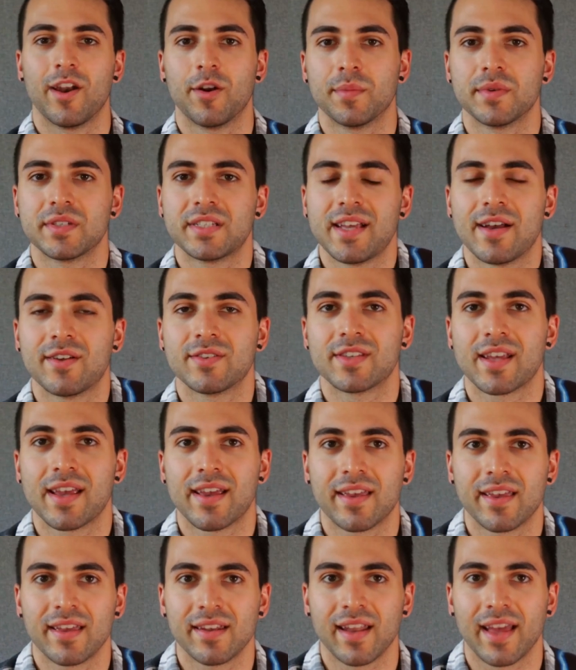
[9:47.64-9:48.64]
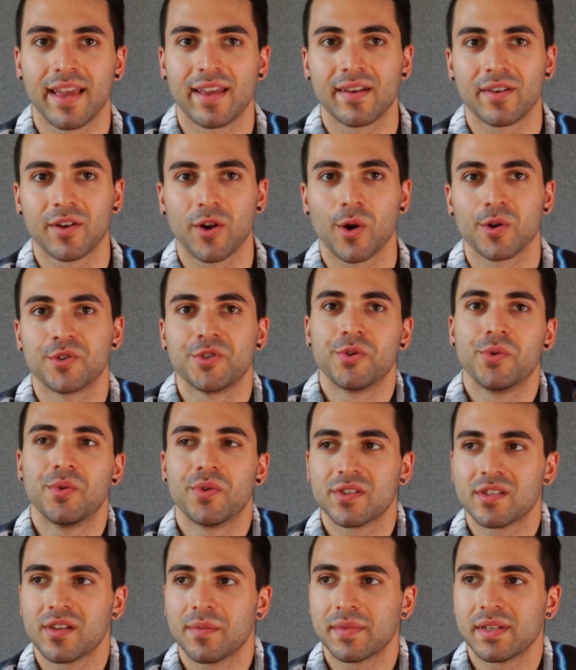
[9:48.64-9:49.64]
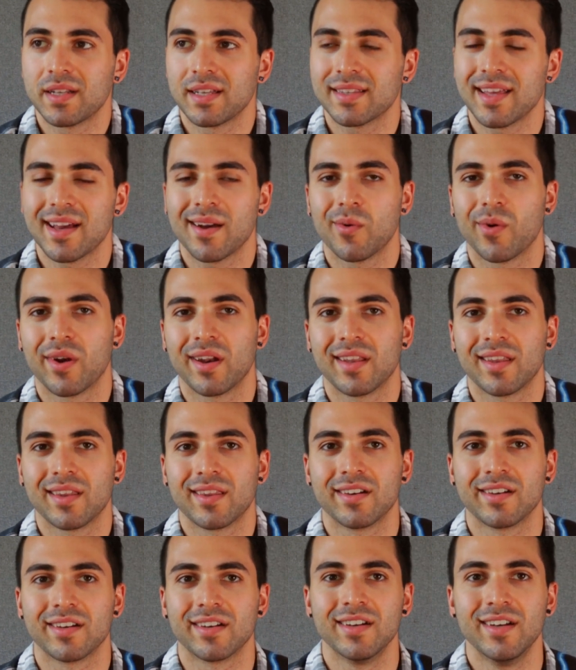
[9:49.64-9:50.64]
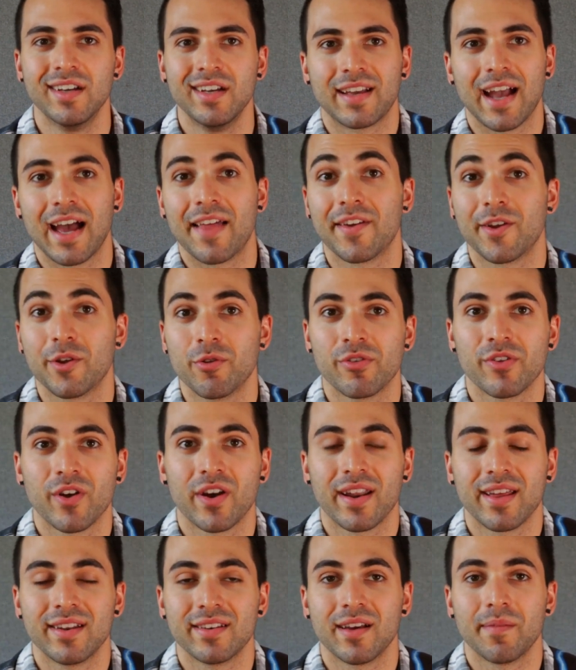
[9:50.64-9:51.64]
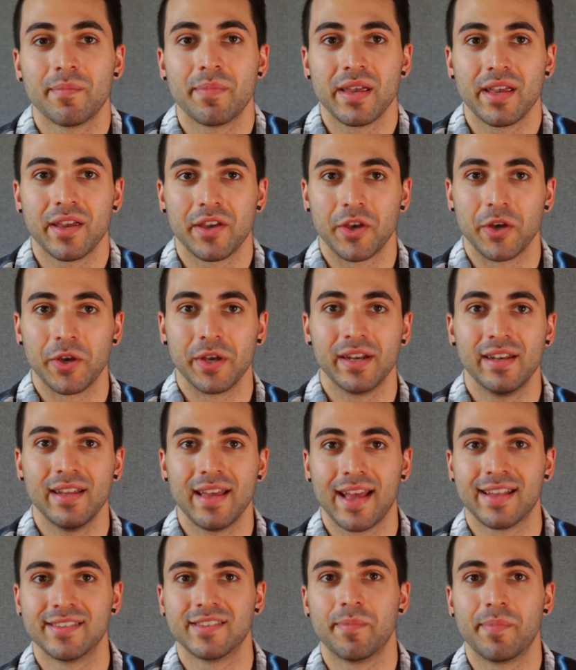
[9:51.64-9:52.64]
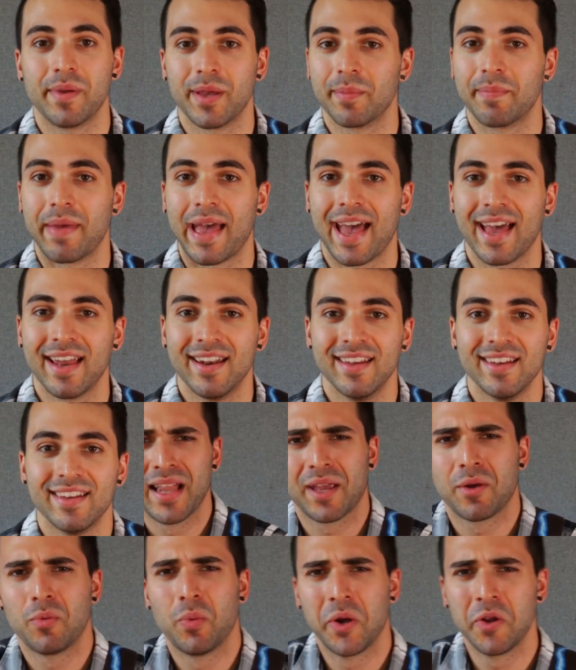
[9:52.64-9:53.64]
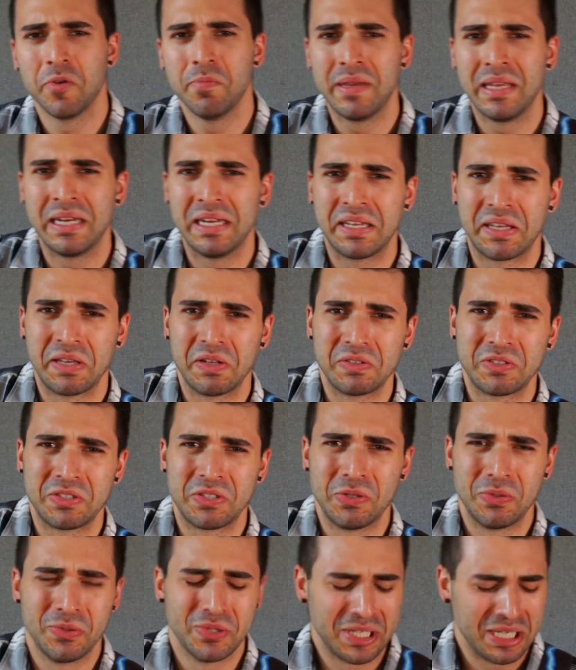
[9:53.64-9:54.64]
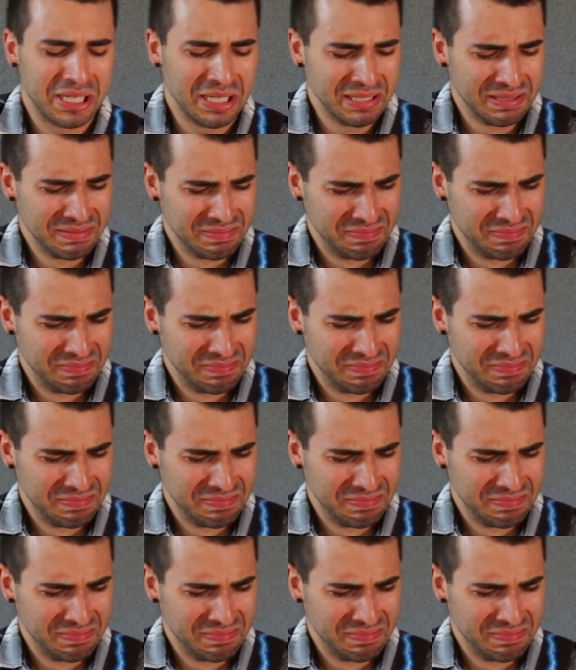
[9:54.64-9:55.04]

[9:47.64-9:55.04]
It almost sounds like in like a cartoon or something like that when the guy that you thought ended up being good ends up being bad. Like, What do you mean he killed Susie?